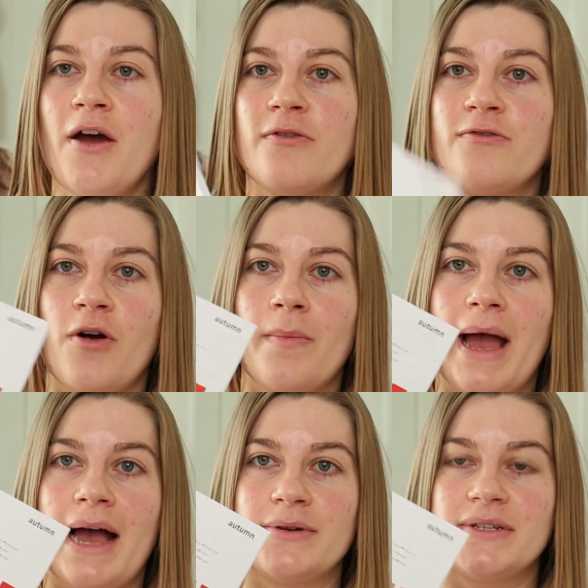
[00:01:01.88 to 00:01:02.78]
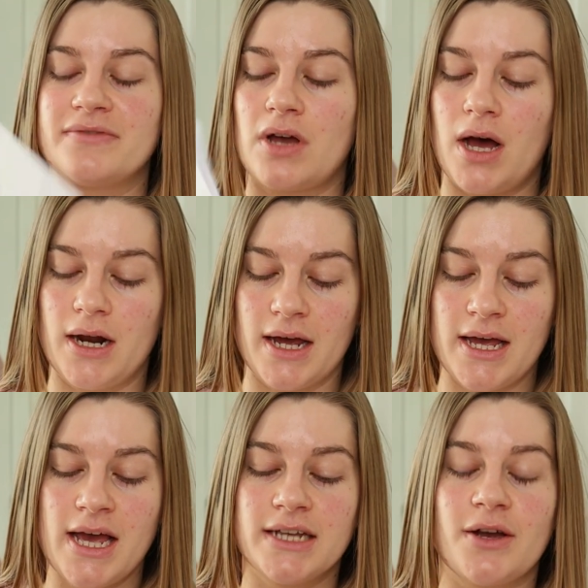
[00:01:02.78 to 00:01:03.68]
from House of Colour.
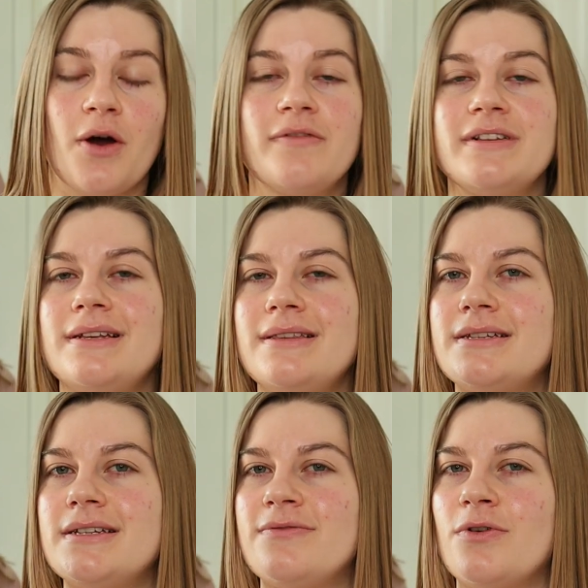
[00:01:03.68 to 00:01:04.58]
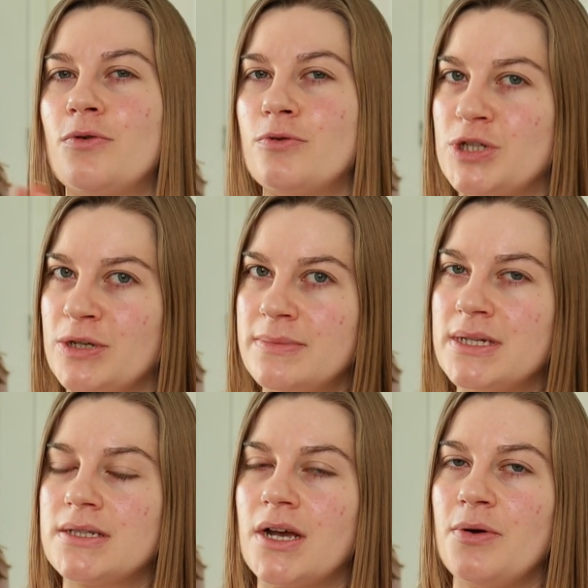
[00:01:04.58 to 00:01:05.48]
So obviously this is for
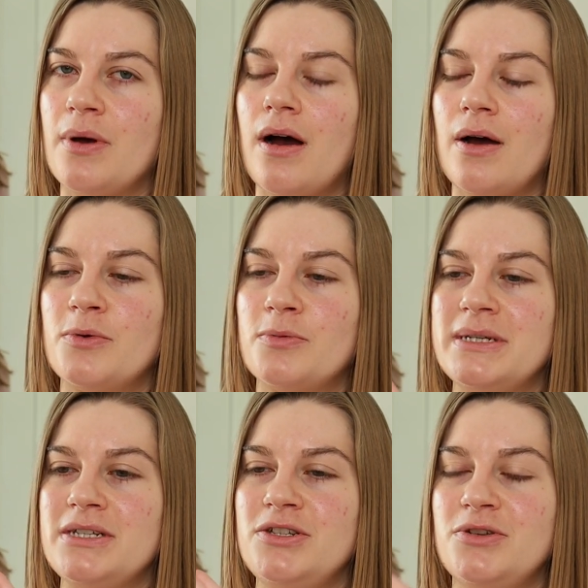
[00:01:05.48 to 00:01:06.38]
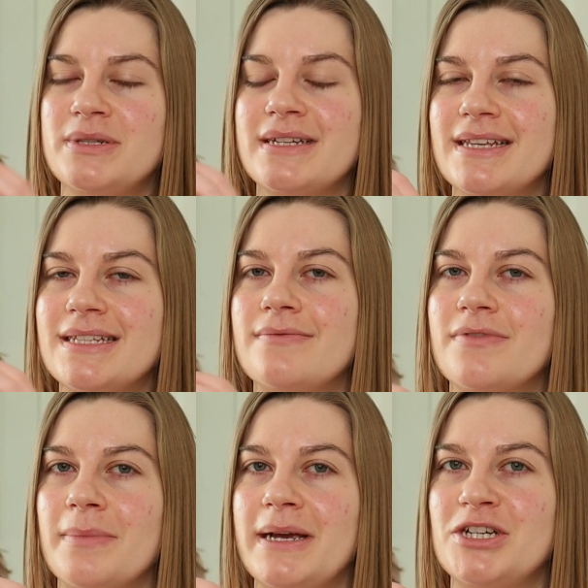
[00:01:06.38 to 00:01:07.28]
autumns, so I will be using this
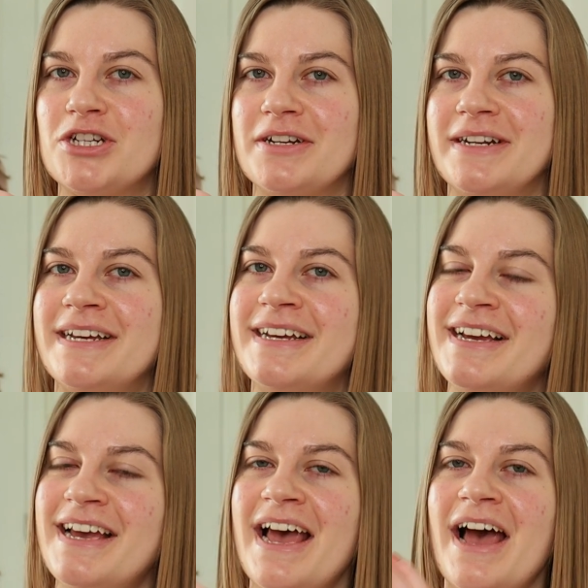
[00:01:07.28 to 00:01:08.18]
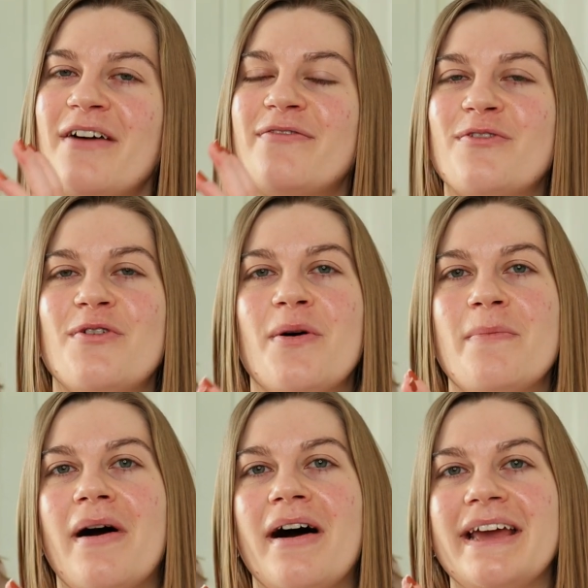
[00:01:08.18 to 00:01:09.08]
information for
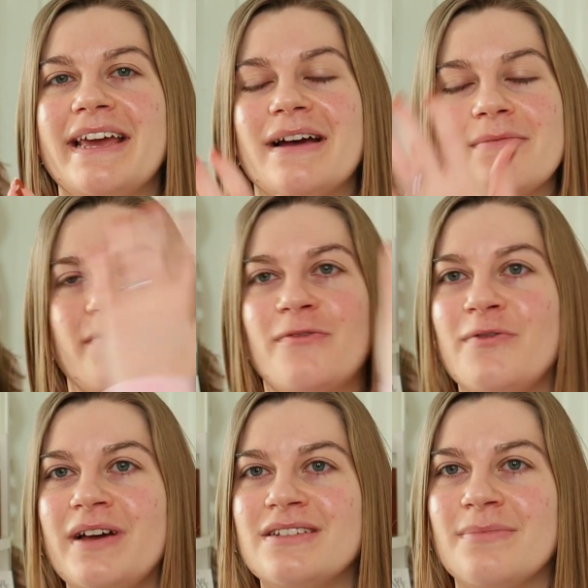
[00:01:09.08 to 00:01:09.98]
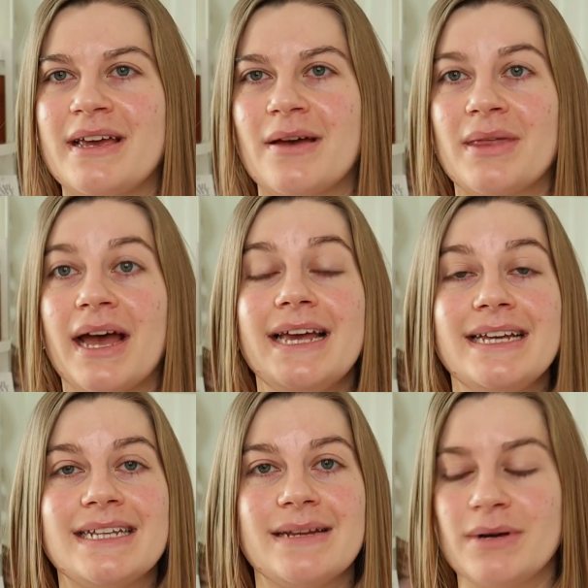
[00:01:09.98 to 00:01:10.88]
my full face of makeup that
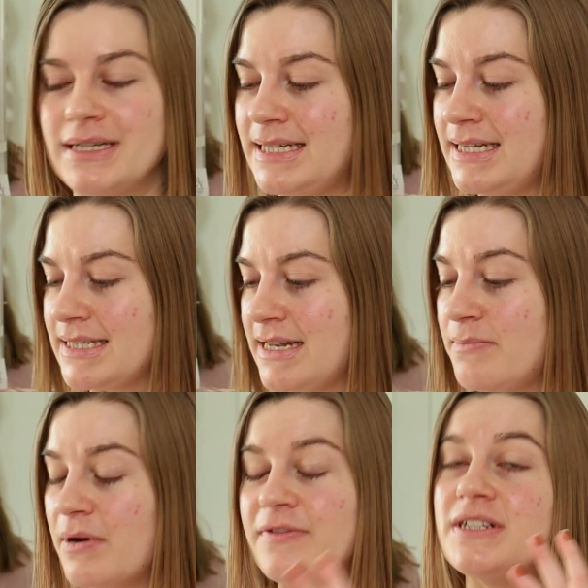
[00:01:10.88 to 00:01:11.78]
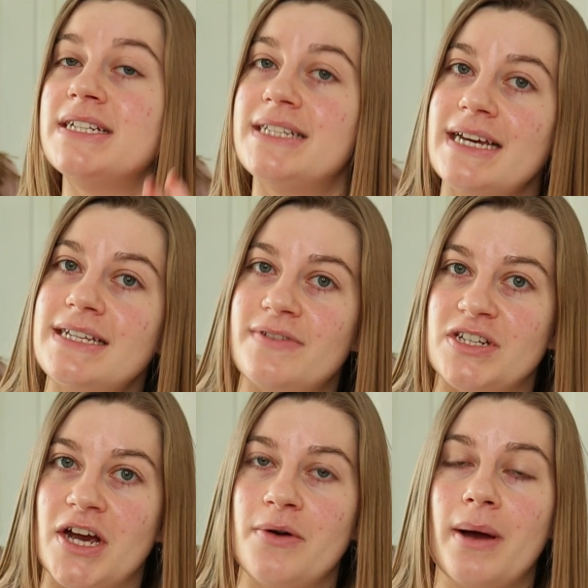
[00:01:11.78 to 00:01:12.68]
is in my season. But for today's
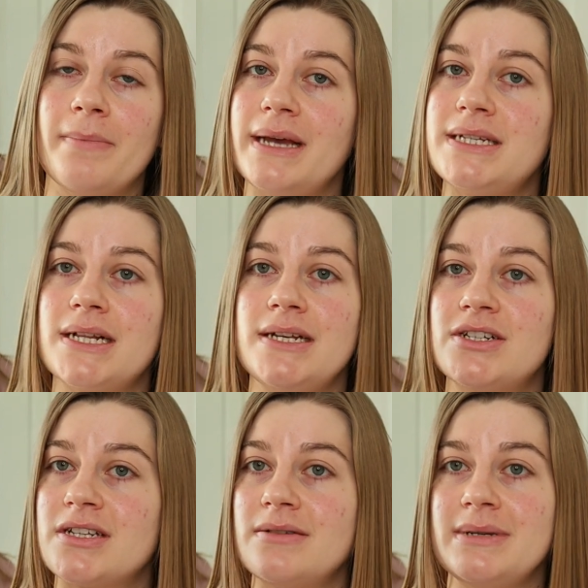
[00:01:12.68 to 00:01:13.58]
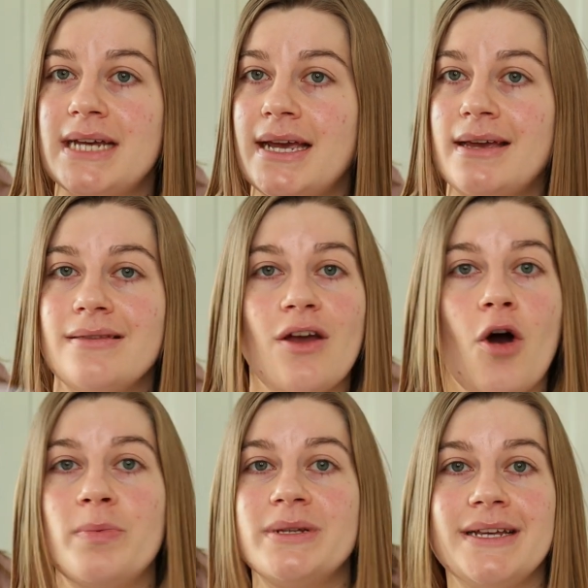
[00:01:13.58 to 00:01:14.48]
video I'm basically just going to be taking the
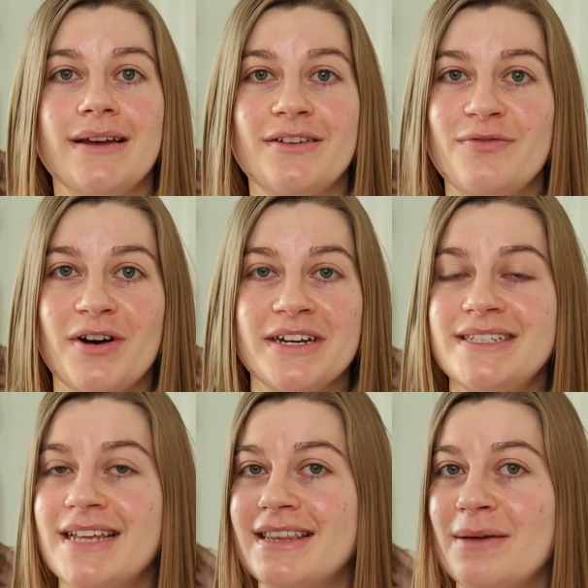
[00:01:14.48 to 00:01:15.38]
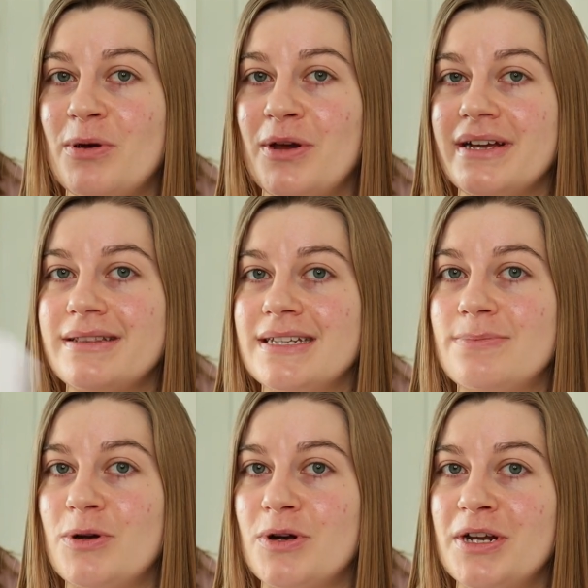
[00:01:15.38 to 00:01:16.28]
opposite advice that they put in this
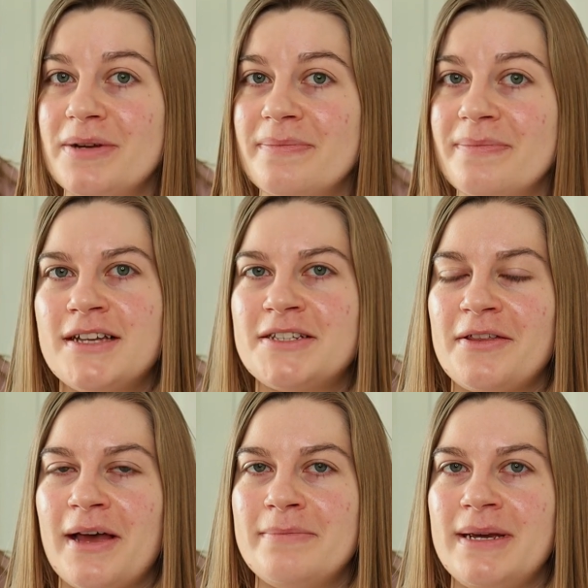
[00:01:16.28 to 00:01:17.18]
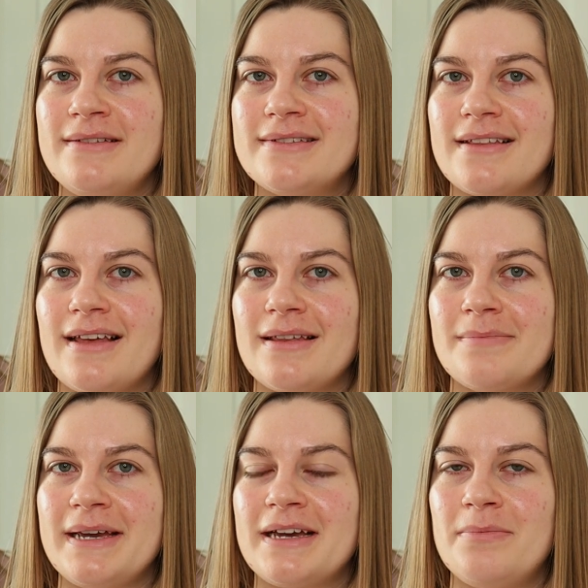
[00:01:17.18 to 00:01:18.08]
booklet. So that means that the
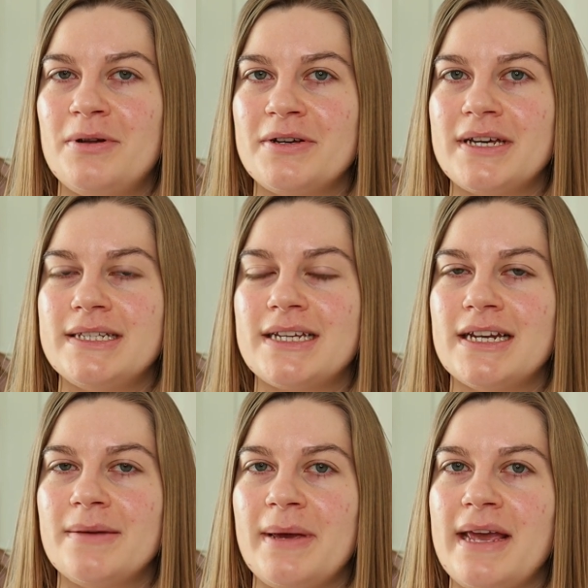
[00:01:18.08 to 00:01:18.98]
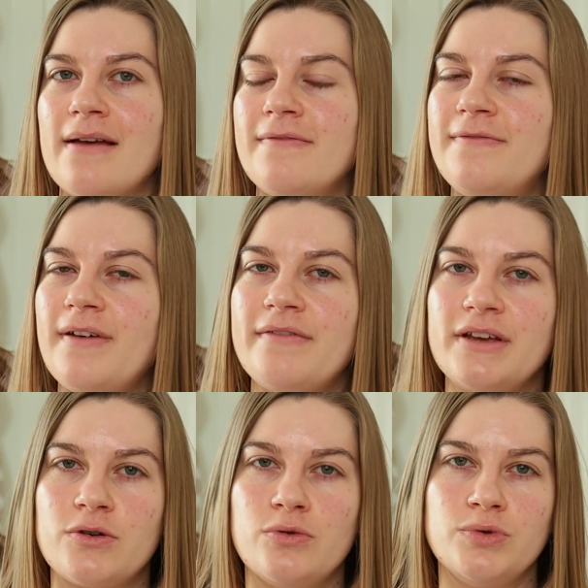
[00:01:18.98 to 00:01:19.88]
makeup look is going to be very
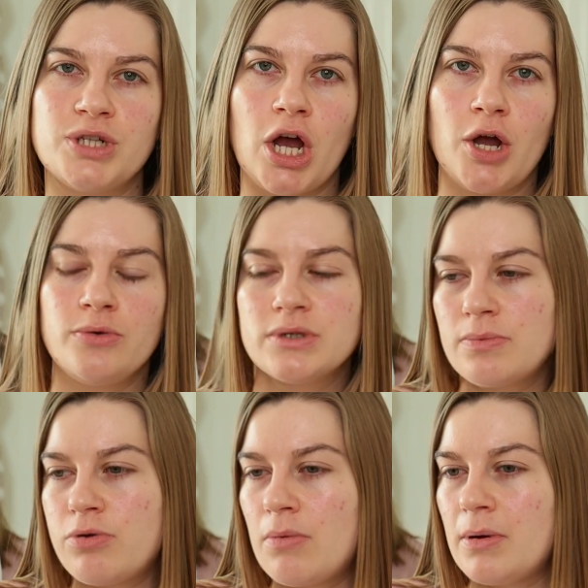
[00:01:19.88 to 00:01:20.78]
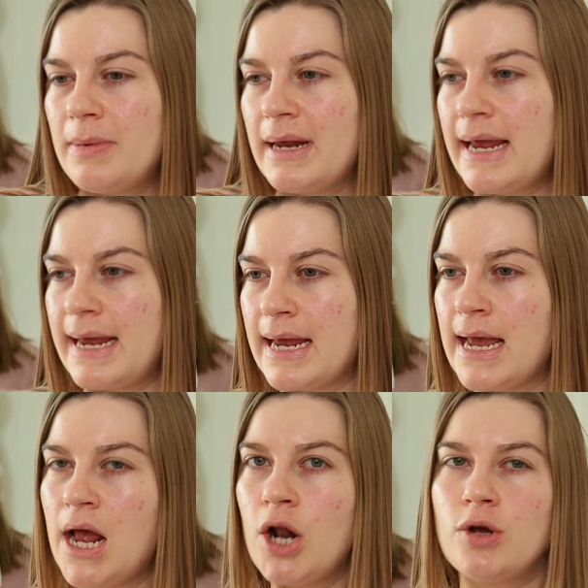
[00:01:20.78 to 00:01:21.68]
cool toned, probably
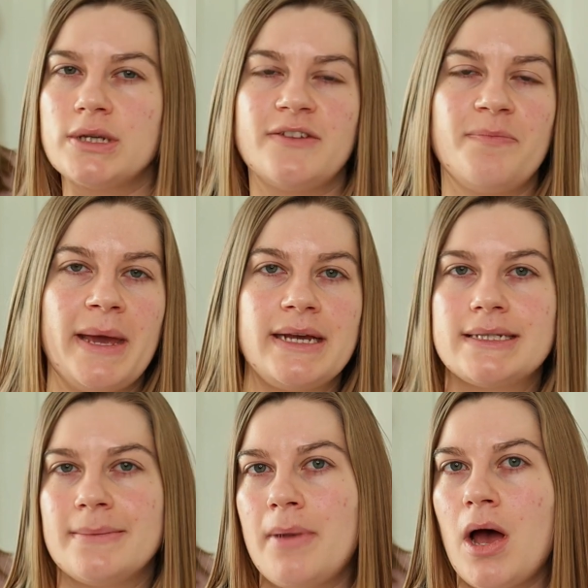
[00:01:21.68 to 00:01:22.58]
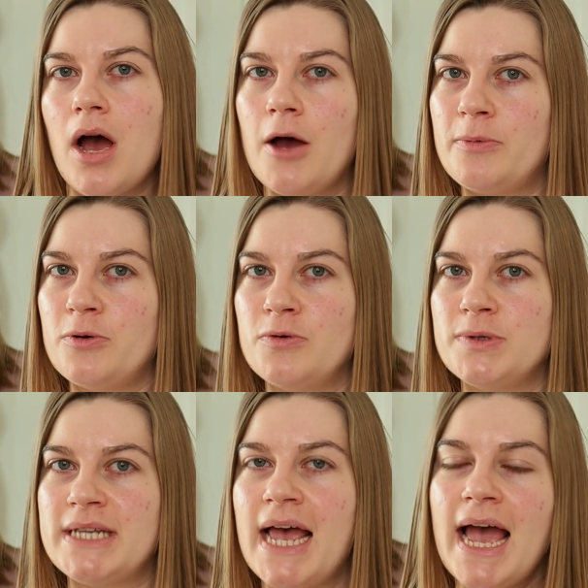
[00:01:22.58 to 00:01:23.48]
lots of pinks and
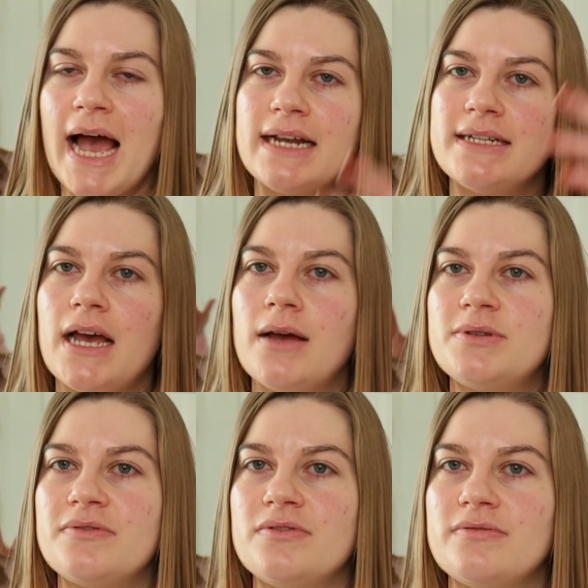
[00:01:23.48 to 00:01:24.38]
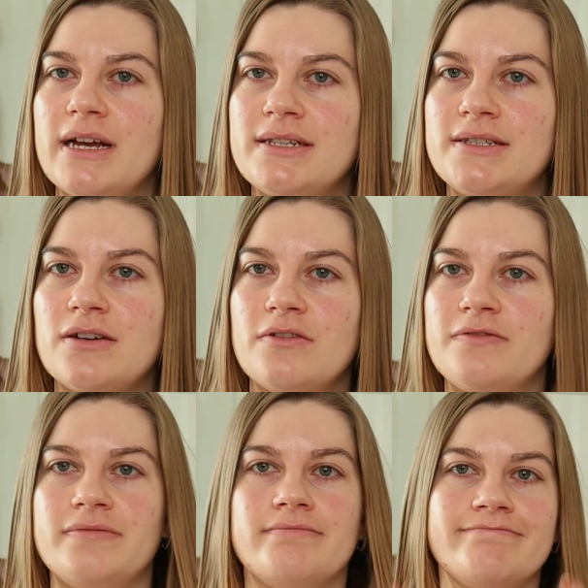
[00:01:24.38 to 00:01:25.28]
purples, and in terms of the rest
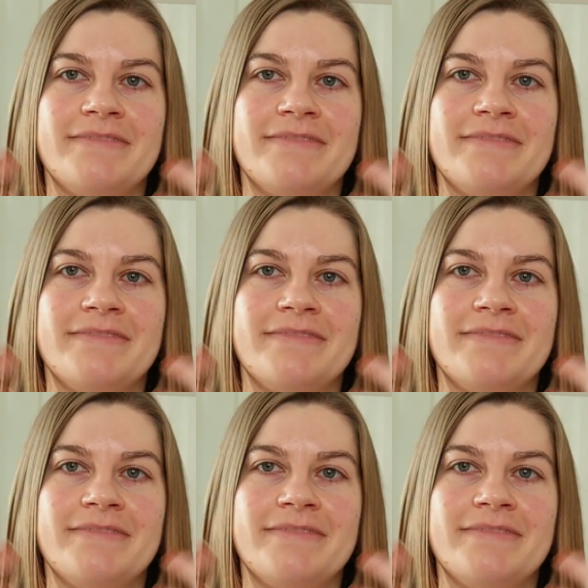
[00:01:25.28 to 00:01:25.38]
of